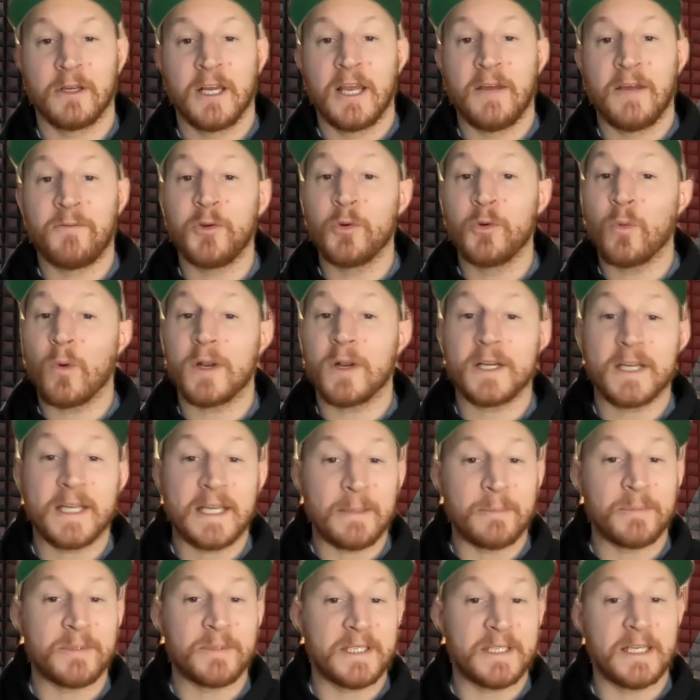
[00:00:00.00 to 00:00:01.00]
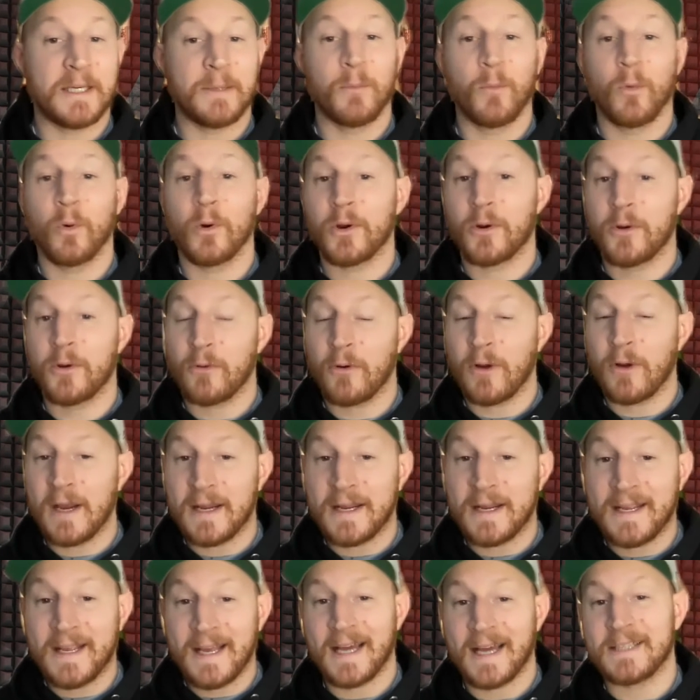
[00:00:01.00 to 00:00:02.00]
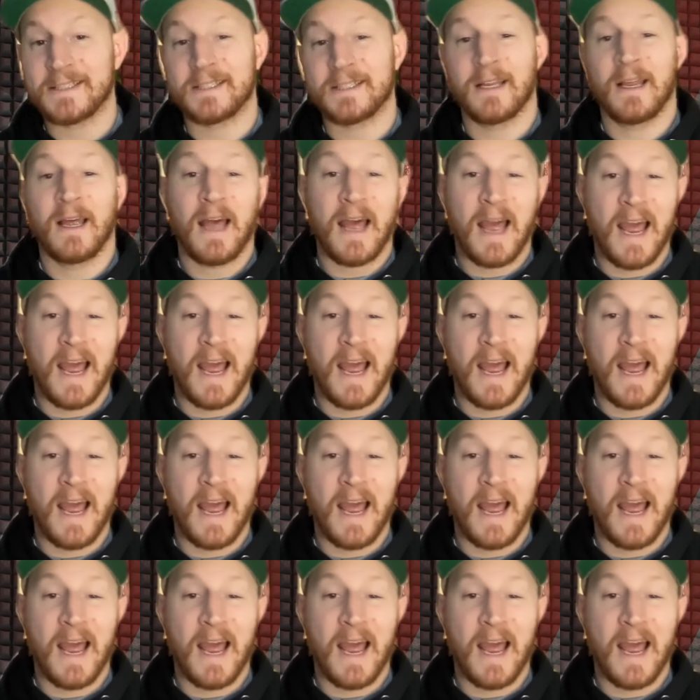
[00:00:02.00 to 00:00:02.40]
If you want to keep seeing more great guests,